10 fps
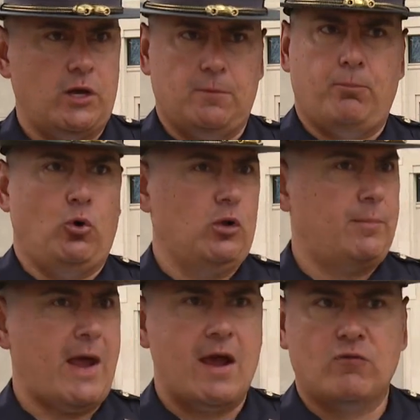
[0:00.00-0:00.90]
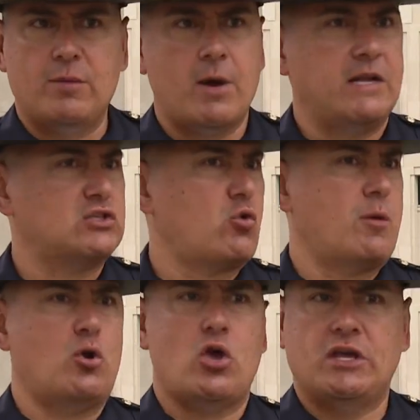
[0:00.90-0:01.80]
and pull up everybody's
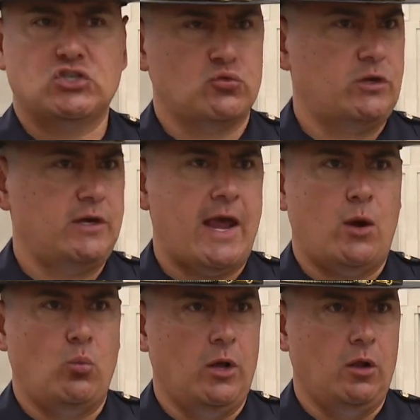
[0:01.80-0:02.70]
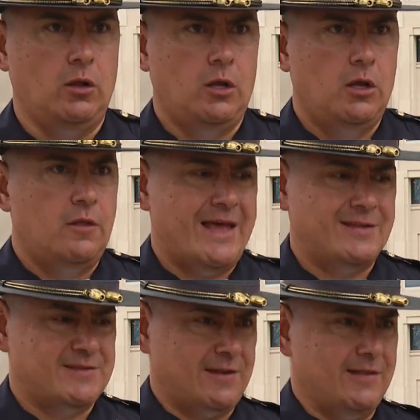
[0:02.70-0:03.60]
criminal history at will. That
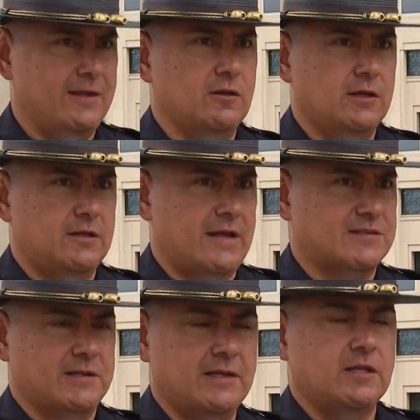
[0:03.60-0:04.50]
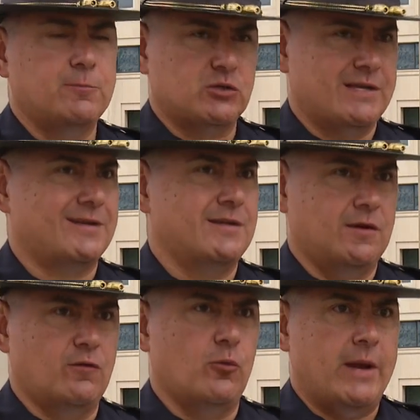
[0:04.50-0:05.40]
is a legally that is legally protected
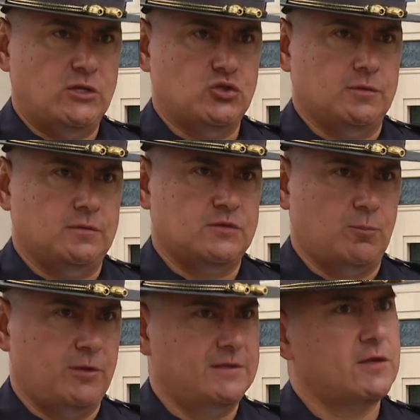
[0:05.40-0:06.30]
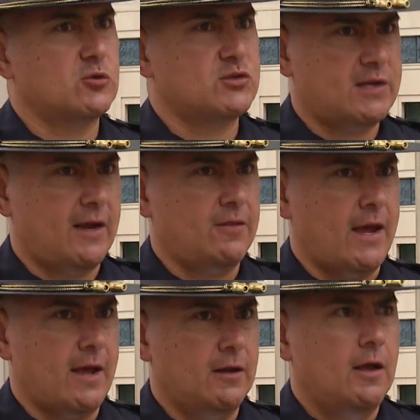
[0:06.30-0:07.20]
information. So please understand
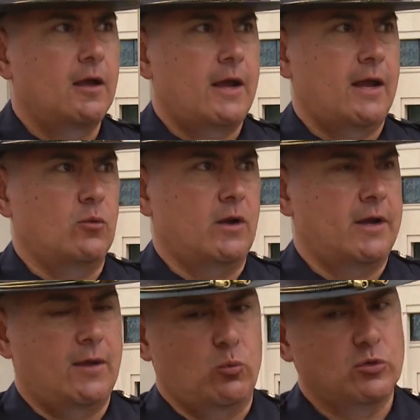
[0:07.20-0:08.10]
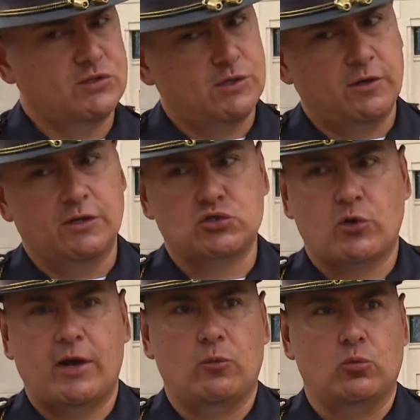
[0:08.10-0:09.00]
that. And again, we're still going to
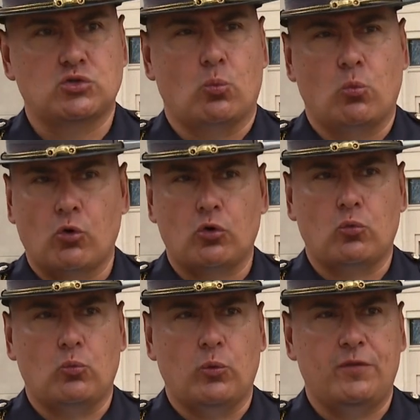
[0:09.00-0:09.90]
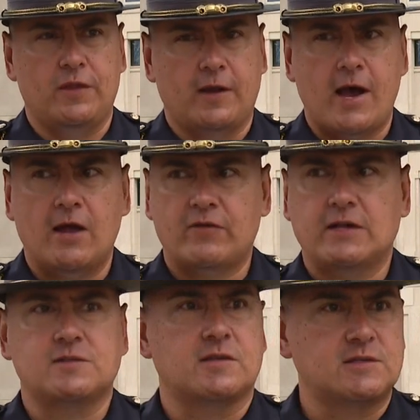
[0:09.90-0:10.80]
try to to work within the
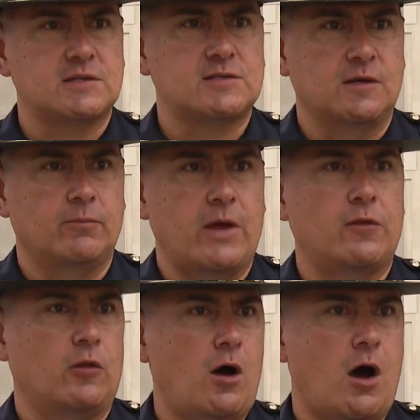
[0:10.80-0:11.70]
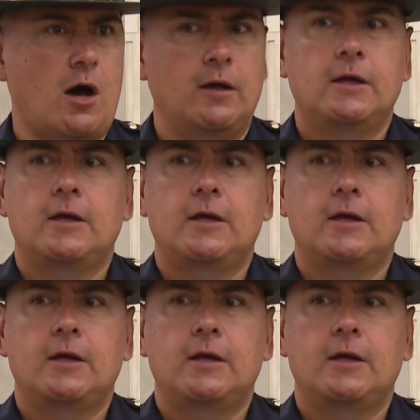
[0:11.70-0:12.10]
confines of the system and the law